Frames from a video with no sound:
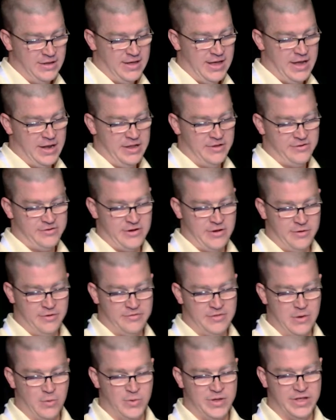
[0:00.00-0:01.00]
and it shows
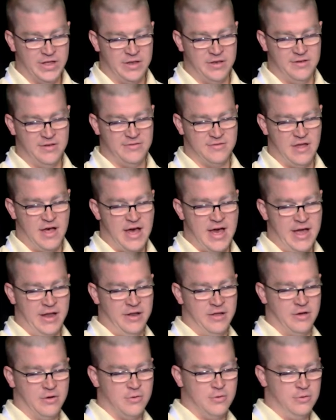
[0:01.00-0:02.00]
that we can design
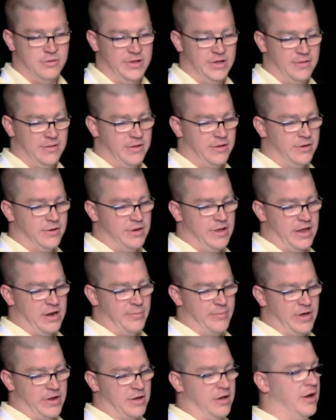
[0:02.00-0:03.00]
a cooling load at
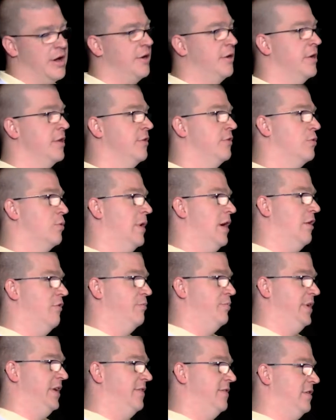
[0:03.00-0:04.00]
about 112
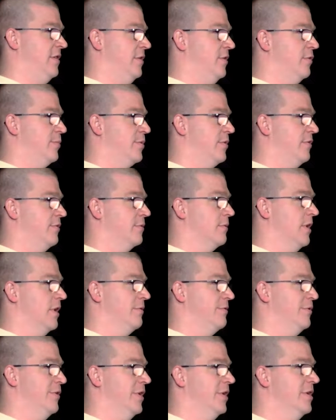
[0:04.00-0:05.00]
BTUs per square
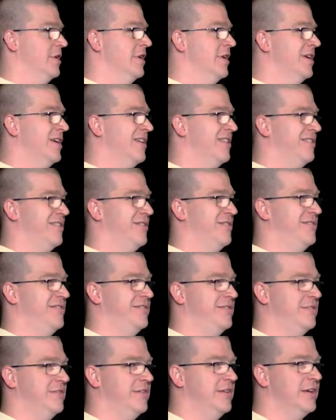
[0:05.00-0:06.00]
foot. So
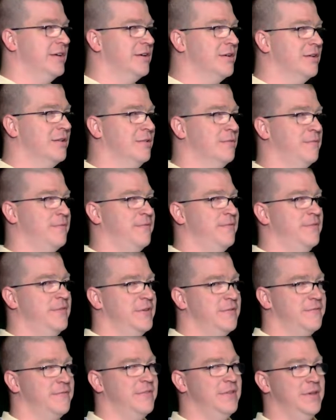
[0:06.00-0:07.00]
still
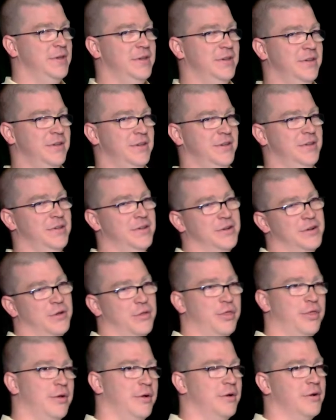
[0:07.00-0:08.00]
50
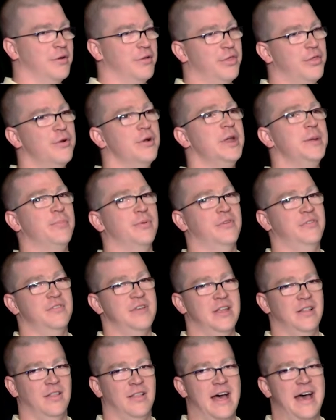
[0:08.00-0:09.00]
or
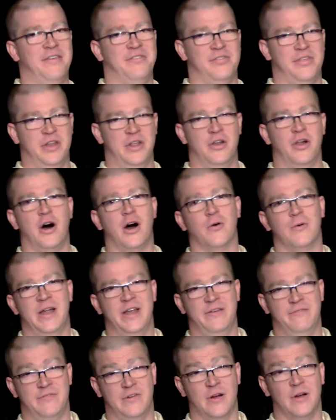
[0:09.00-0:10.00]
30% less than an
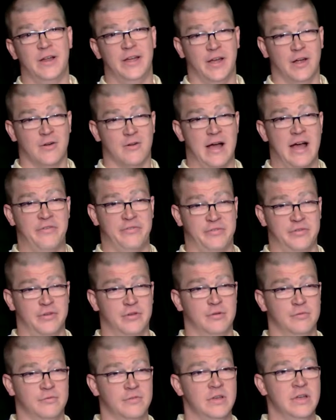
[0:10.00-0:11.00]
already very
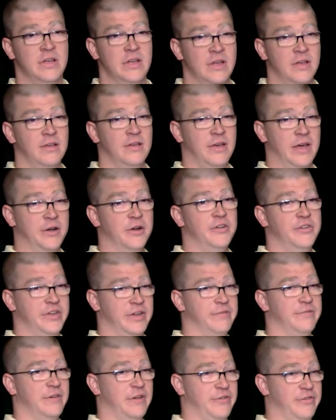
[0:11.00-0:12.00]
aggressive, energy
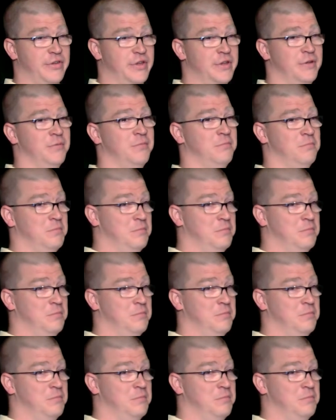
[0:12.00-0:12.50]
efficient,